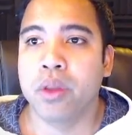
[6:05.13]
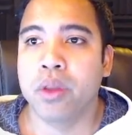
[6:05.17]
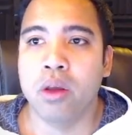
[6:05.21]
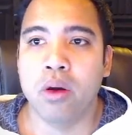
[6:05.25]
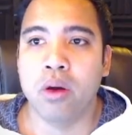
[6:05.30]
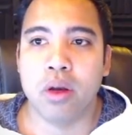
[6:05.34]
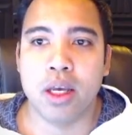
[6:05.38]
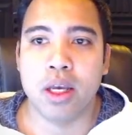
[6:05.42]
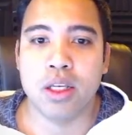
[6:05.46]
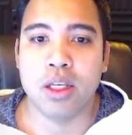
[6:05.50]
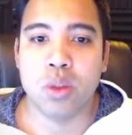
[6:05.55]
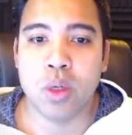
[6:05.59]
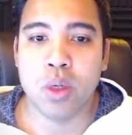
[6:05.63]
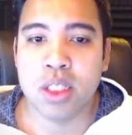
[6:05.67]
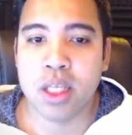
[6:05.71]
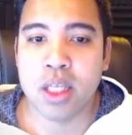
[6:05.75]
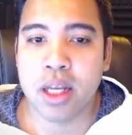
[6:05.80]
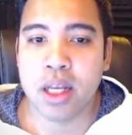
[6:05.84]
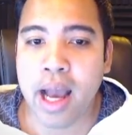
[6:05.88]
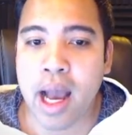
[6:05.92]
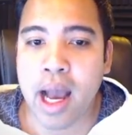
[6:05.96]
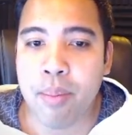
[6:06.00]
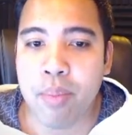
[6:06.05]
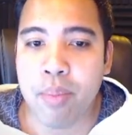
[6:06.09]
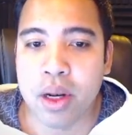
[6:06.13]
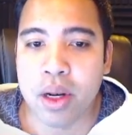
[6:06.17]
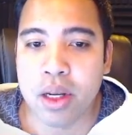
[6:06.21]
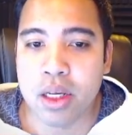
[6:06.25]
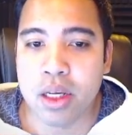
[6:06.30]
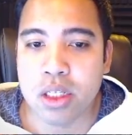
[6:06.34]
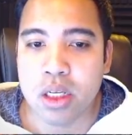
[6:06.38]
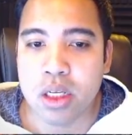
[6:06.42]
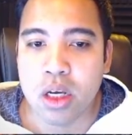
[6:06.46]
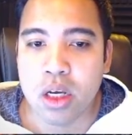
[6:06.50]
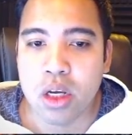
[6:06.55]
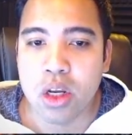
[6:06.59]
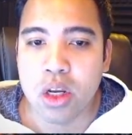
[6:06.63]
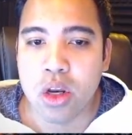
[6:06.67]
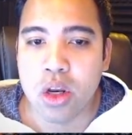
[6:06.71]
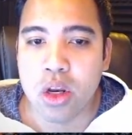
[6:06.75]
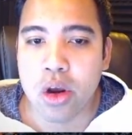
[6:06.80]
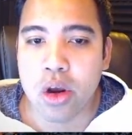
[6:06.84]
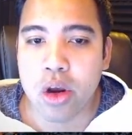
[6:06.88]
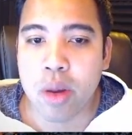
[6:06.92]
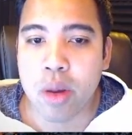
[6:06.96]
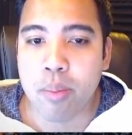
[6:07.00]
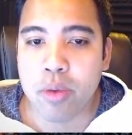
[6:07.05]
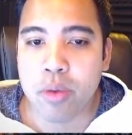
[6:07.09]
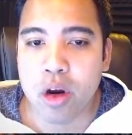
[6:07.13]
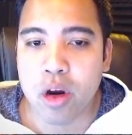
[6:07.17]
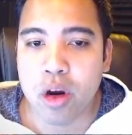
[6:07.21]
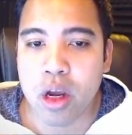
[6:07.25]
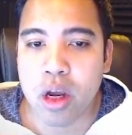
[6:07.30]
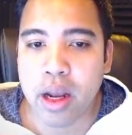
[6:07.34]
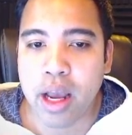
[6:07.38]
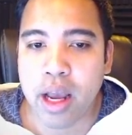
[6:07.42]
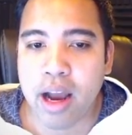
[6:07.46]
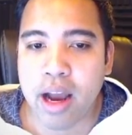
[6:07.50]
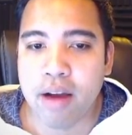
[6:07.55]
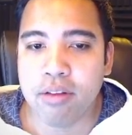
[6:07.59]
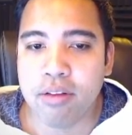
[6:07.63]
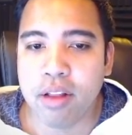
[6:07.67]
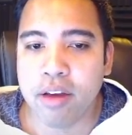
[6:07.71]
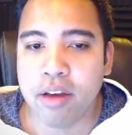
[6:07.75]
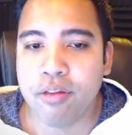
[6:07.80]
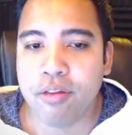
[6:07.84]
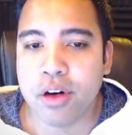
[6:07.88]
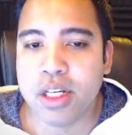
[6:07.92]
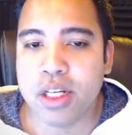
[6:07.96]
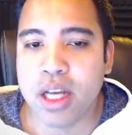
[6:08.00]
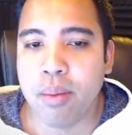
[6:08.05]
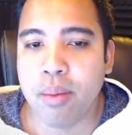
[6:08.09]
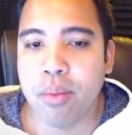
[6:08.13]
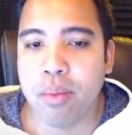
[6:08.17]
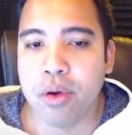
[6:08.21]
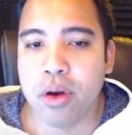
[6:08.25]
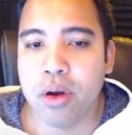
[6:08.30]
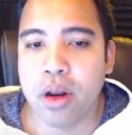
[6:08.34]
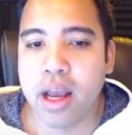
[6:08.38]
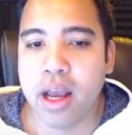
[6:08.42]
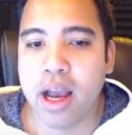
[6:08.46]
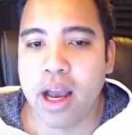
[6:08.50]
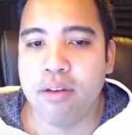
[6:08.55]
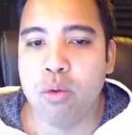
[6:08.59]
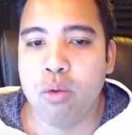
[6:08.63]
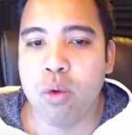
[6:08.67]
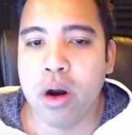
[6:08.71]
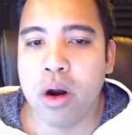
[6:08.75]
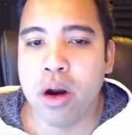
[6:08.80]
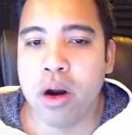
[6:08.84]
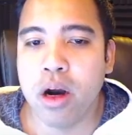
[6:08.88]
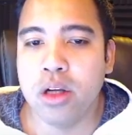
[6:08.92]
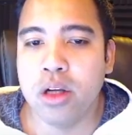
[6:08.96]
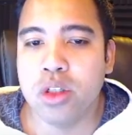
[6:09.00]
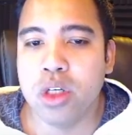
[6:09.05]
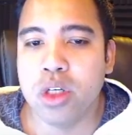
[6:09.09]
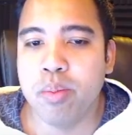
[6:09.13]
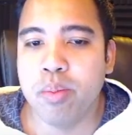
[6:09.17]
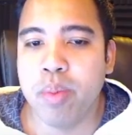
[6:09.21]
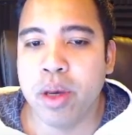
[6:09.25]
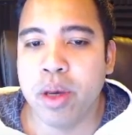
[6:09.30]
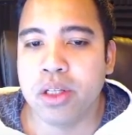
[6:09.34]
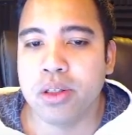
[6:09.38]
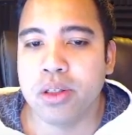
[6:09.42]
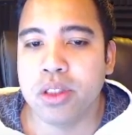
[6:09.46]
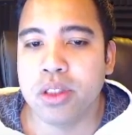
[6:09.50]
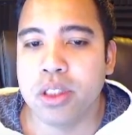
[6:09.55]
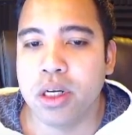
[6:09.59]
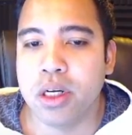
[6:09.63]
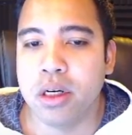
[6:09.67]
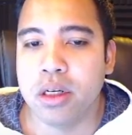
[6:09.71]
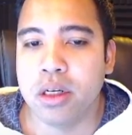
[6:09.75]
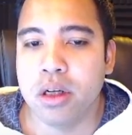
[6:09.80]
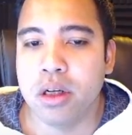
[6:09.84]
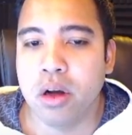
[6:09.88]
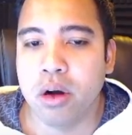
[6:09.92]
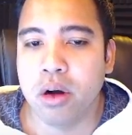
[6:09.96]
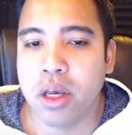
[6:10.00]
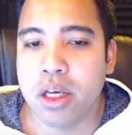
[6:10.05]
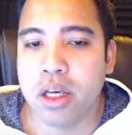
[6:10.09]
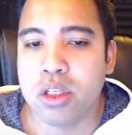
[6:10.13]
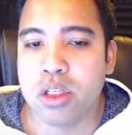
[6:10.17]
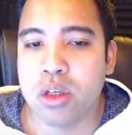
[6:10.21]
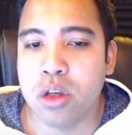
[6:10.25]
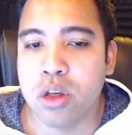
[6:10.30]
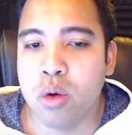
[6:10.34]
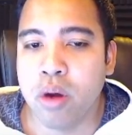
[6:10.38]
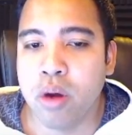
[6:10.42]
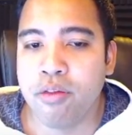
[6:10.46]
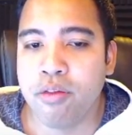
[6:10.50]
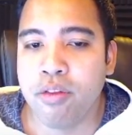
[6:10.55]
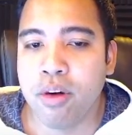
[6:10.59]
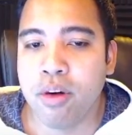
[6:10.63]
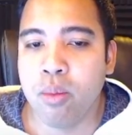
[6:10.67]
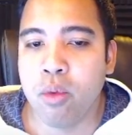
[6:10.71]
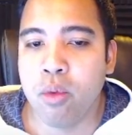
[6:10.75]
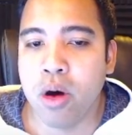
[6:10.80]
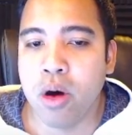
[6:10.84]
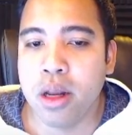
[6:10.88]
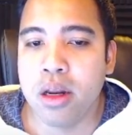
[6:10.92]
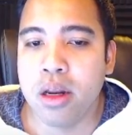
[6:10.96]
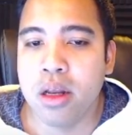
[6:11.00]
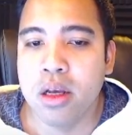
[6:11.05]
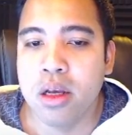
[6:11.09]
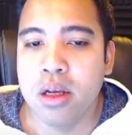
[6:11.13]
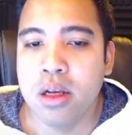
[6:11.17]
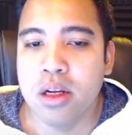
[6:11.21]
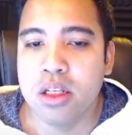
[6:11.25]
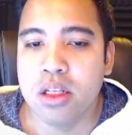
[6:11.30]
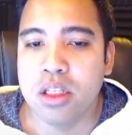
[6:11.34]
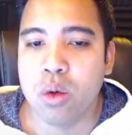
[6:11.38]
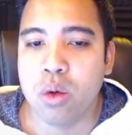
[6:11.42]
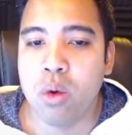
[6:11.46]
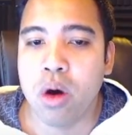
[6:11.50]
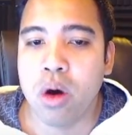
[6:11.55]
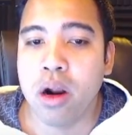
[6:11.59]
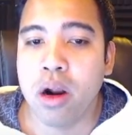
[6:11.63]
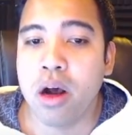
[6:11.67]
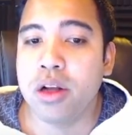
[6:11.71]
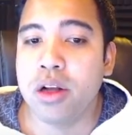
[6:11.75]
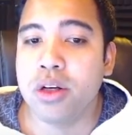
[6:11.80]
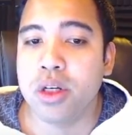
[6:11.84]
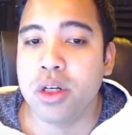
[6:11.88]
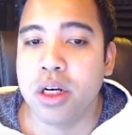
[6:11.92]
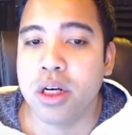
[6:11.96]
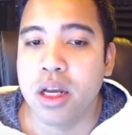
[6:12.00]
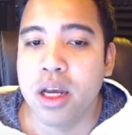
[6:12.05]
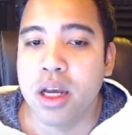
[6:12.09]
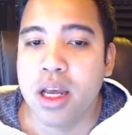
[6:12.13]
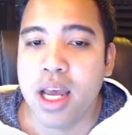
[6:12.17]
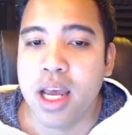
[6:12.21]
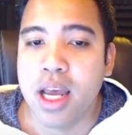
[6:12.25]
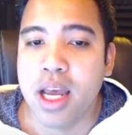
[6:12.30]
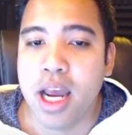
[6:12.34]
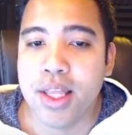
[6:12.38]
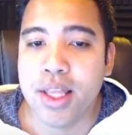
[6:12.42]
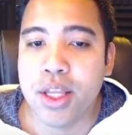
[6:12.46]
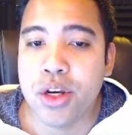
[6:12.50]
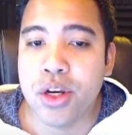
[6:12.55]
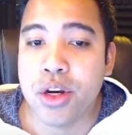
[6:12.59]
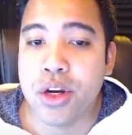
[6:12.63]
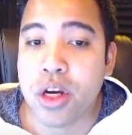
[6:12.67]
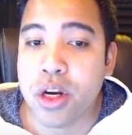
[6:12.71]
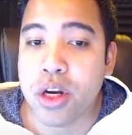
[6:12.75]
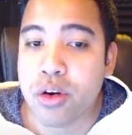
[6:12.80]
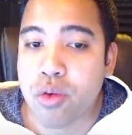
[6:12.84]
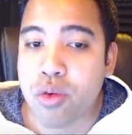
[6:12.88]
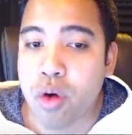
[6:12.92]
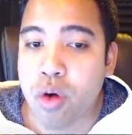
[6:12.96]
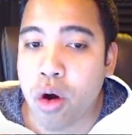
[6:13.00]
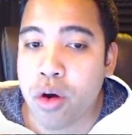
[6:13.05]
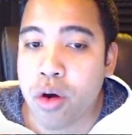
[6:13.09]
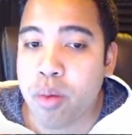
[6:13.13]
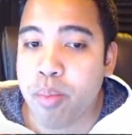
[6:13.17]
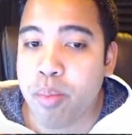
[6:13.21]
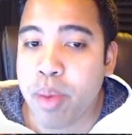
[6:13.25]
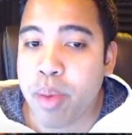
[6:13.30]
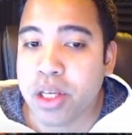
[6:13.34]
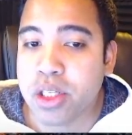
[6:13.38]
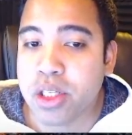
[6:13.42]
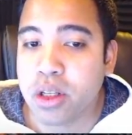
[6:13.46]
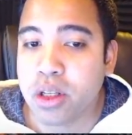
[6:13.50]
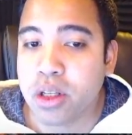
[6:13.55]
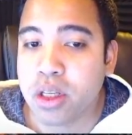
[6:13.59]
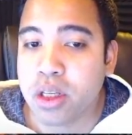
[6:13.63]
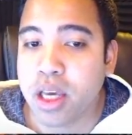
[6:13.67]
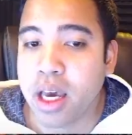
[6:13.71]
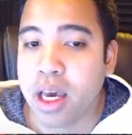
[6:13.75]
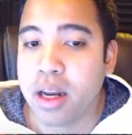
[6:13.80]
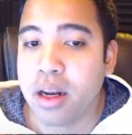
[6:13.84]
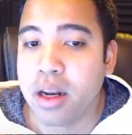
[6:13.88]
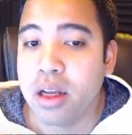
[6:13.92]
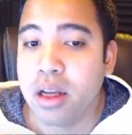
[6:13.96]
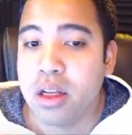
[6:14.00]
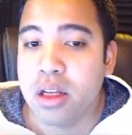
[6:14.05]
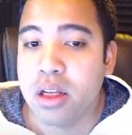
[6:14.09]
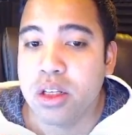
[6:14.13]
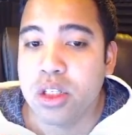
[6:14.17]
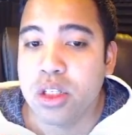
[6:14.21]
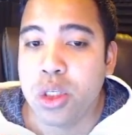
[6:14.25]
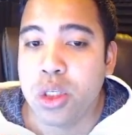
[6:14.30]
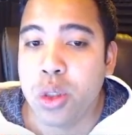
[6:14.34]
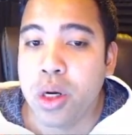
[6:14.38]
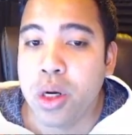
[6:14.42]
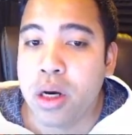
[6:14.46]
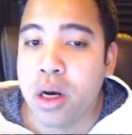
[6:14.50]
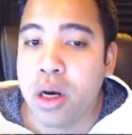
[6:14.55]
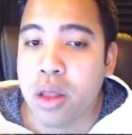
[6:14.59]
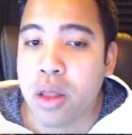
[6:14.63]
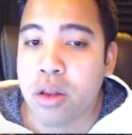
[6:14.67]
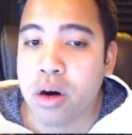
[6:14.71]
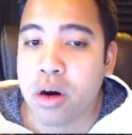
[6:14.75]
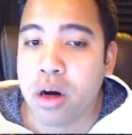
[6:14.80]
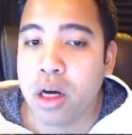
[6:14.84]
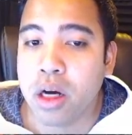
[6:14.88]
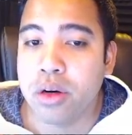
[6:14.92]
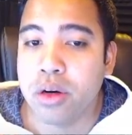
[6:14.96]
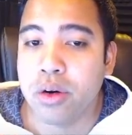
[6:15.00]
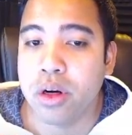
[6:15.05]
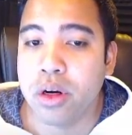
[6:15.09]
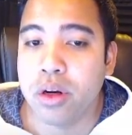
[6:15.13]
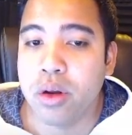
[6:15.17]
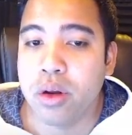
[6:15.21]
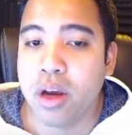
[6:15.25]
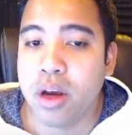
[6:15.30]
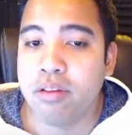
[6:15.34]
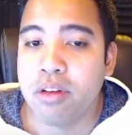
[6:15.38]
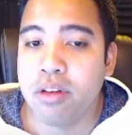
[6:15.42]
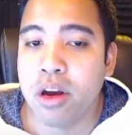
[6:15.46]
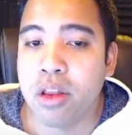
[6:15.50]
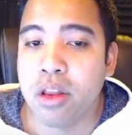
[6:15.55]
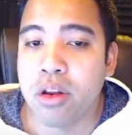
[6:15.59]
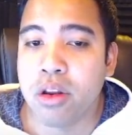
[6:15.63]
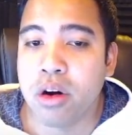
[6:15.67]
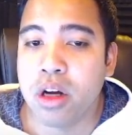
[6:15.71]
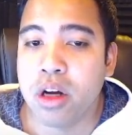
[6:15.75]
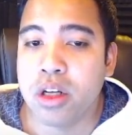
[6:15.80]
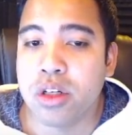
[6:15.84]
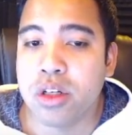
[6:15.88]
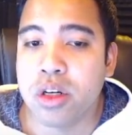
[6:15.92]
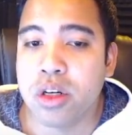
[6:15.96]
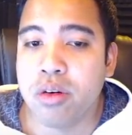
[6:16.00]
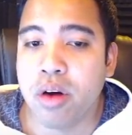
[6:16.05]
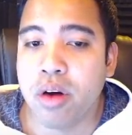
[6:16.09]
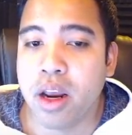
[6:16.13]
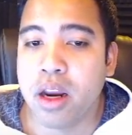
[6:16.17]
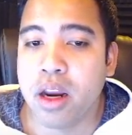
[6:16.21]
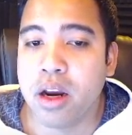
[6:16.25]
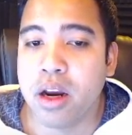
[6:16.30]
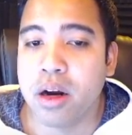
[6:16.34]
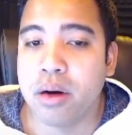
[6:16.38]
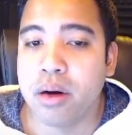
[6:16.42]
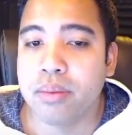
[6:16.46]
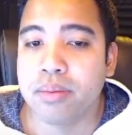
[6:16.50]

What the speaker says: Okay, so what's going to happen is you're going to have, like, for example, you're going to have 100 pixels here. Okay, so you went from 1 to 100, and then you're going to grow your pixel again to another 100. You have another 100 right here.